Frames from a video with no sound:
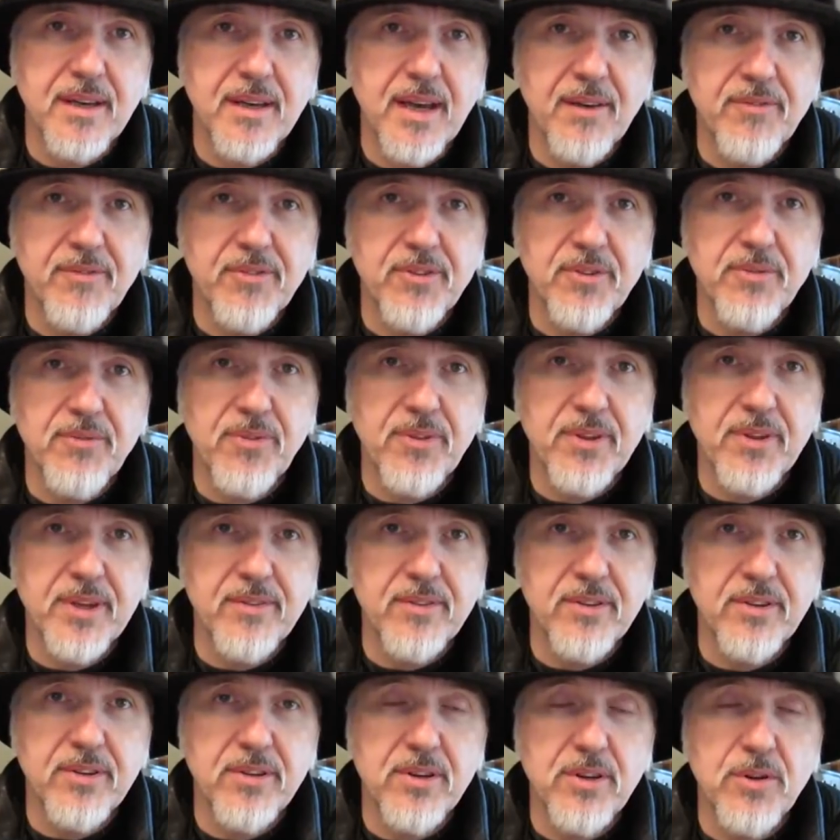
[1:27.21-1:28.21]
I have some
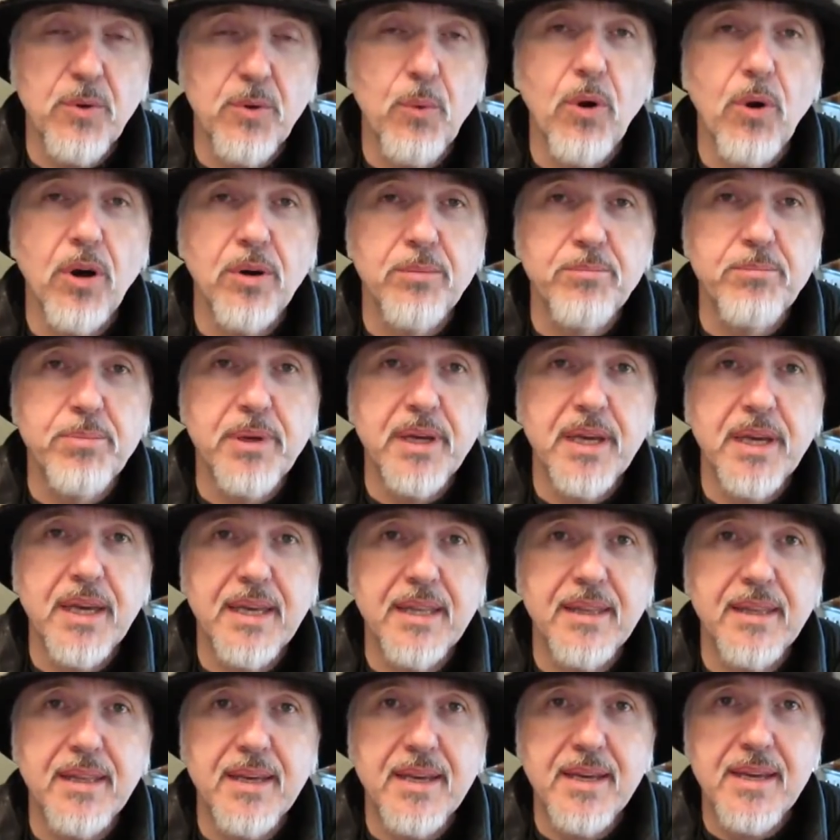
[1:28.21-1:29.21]
things to do, one
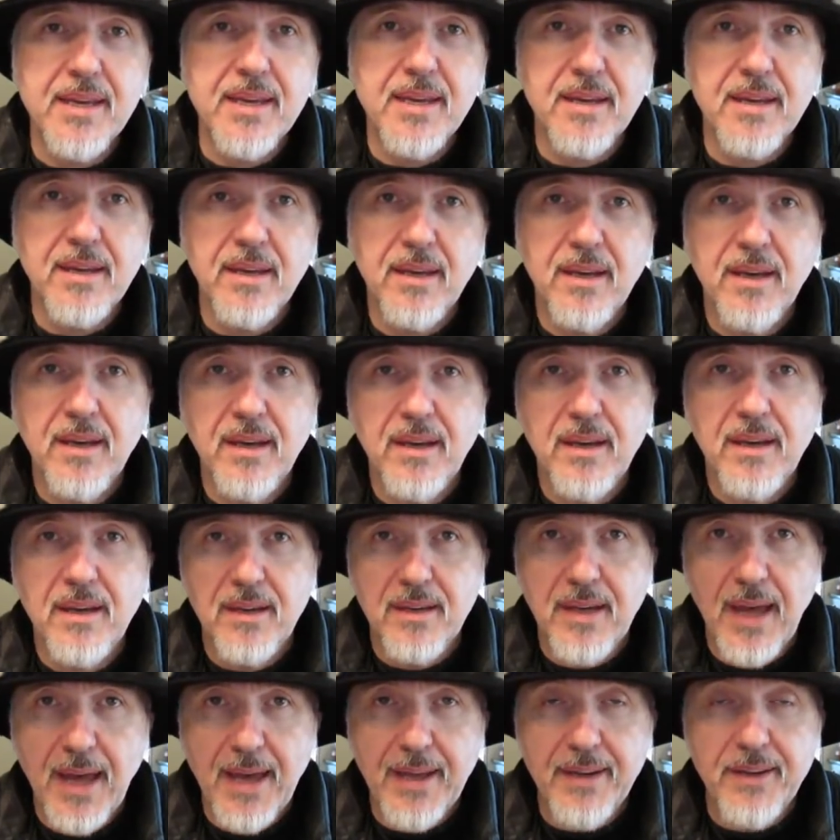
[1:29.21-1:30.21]
being the
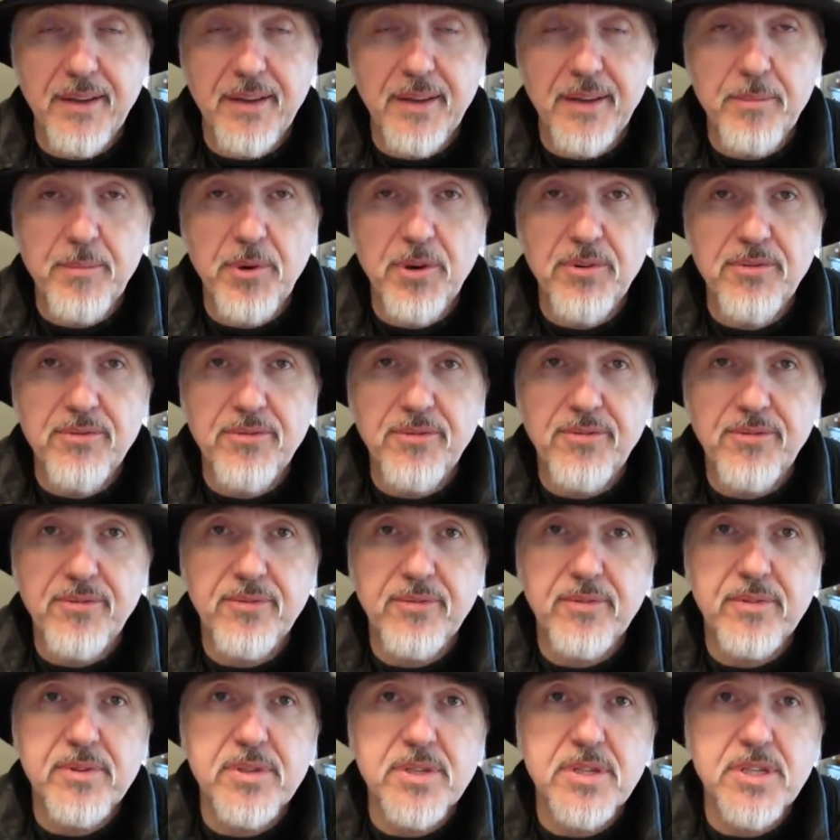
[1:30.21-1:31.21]
end of the
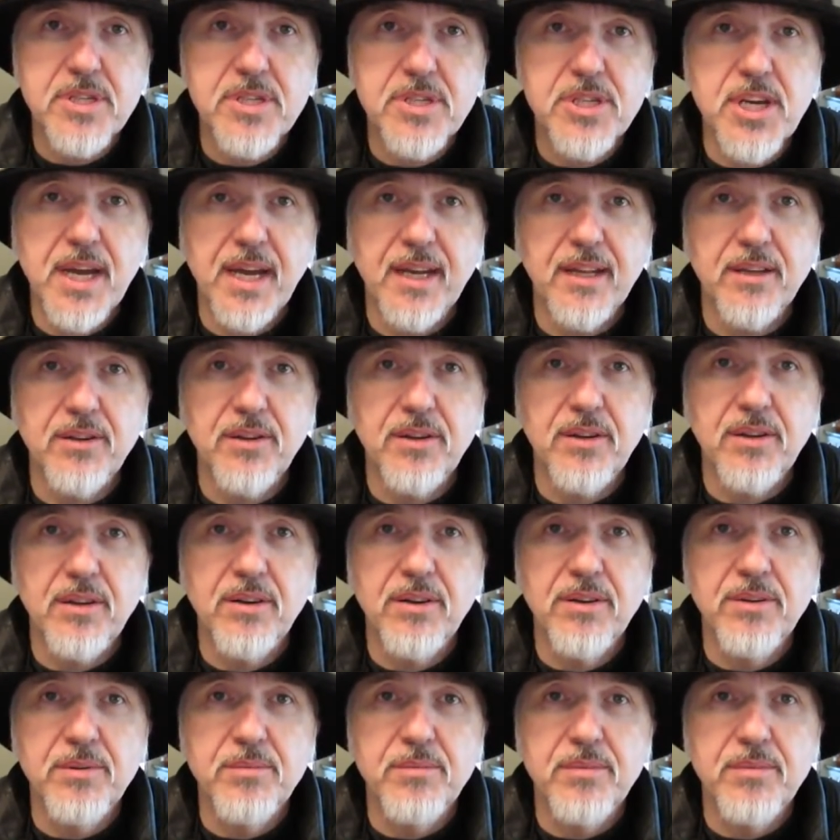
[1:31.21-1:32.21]
month channel